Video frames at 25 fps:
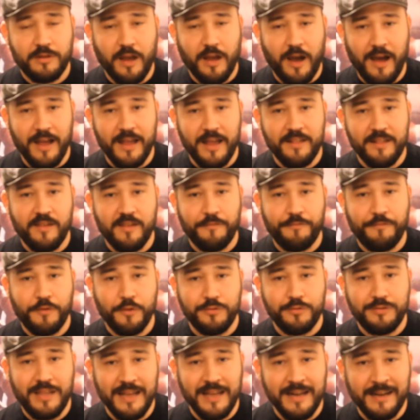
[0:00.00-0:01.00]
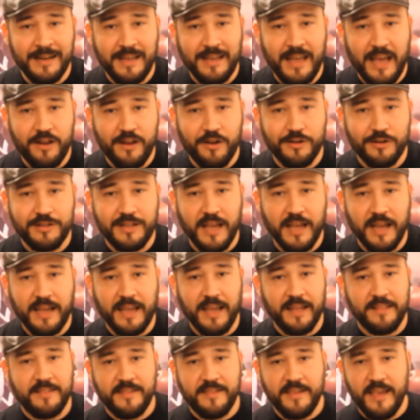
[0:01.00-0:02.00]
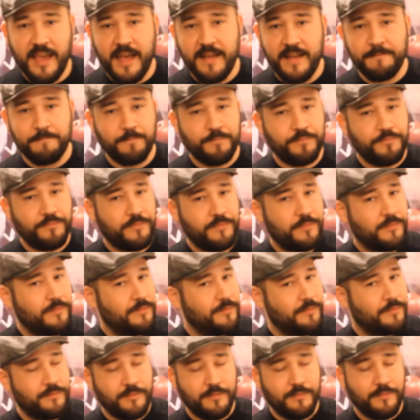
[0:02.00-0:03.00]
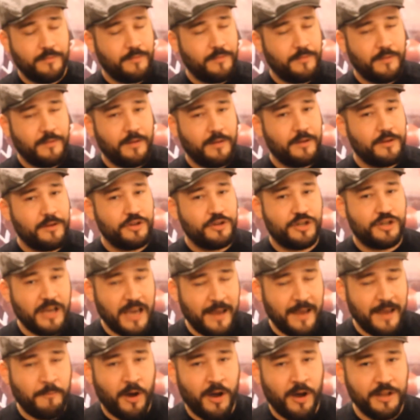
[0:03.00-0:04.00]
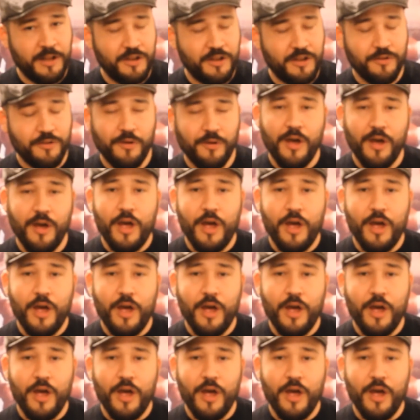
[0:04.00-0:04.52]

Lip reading: Guys, if you didn't get your tickets yet, shame on you.